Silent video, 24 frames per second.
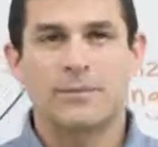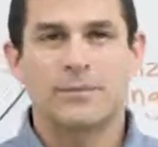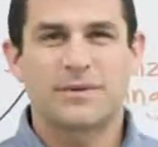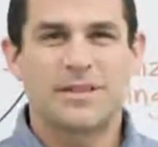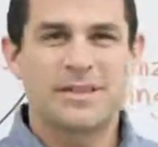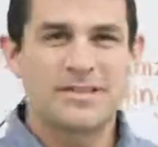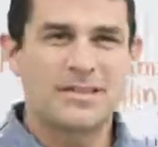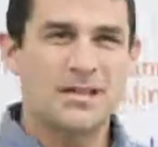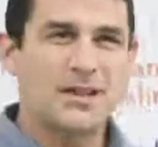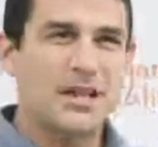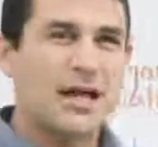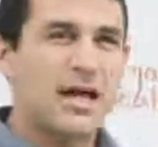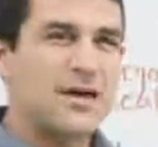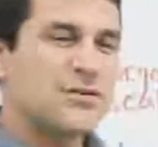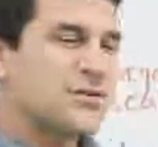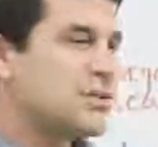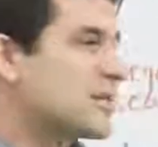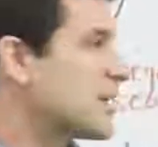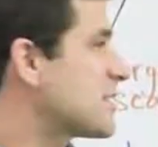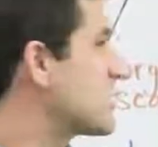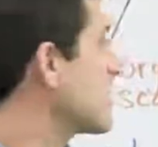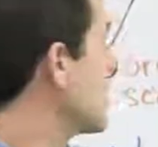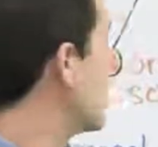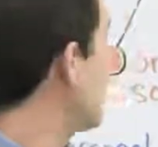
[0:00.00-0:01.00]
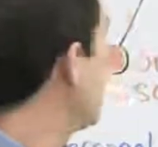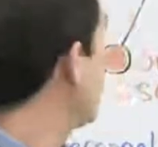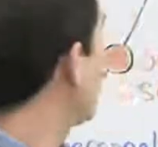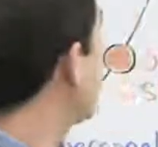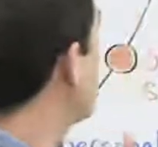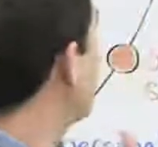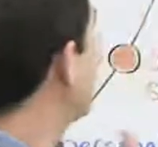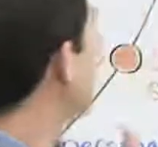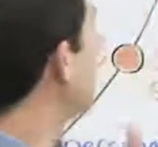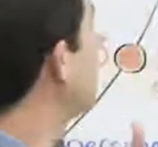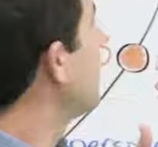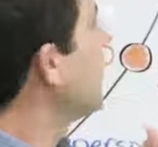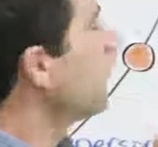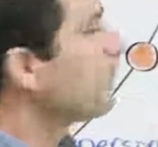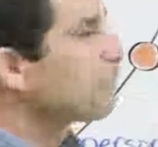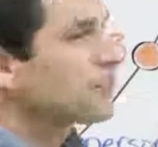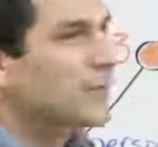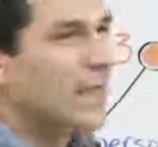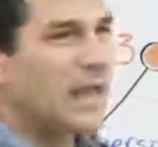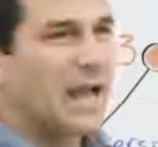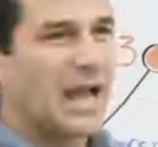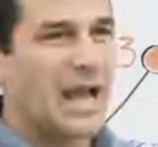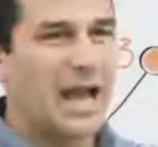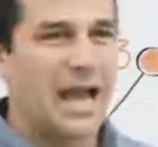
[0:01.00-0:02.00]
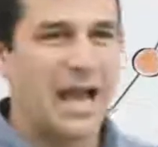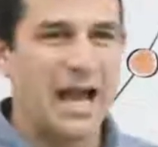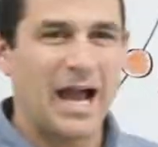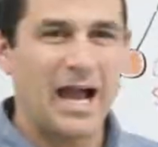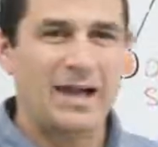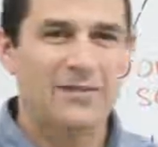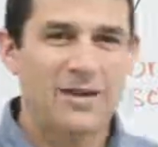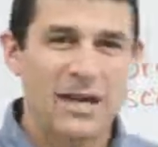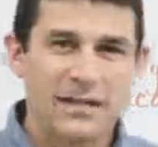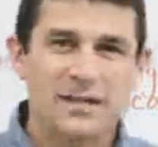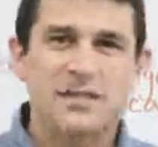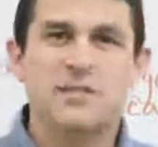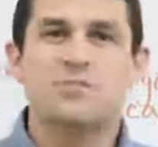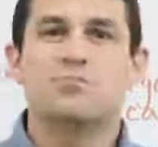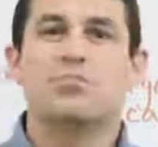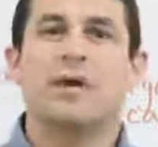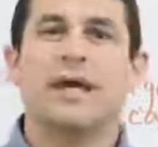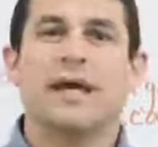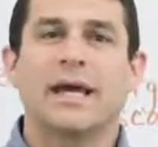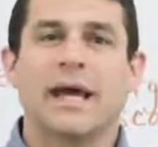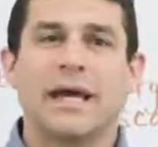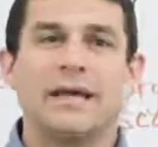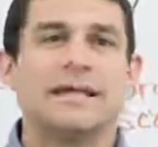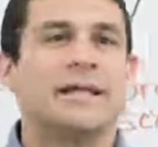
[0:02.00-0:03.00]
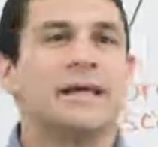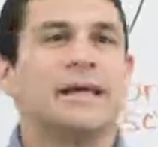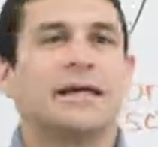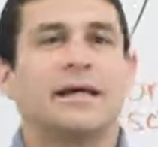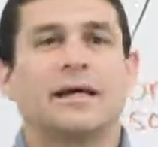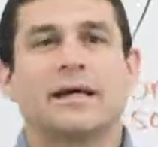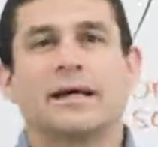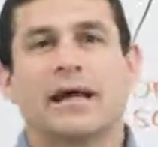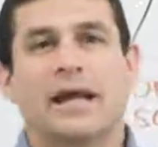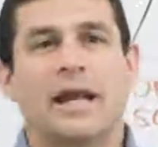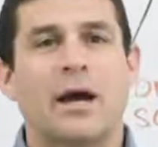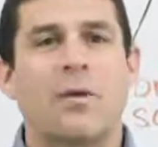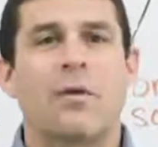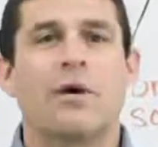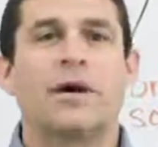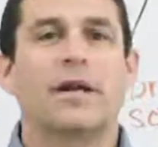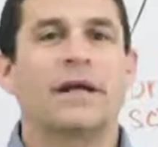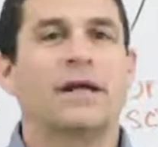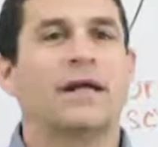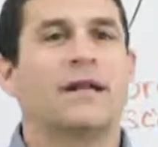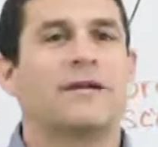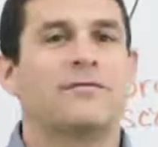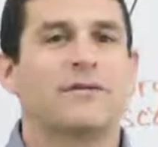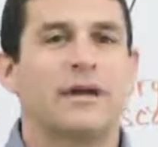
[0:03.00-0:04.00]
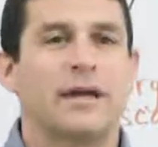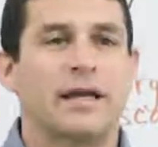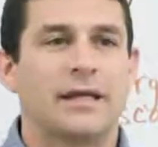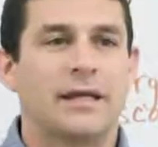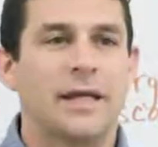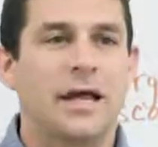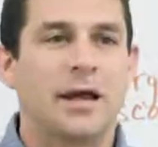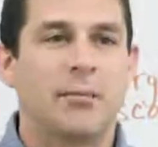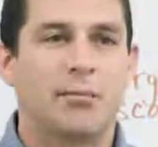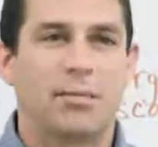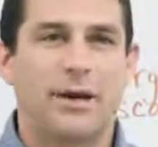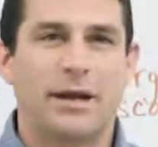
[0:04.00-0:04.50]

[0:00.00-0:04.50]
This allows you to say, okay, I've got this big idea and I want to innovate,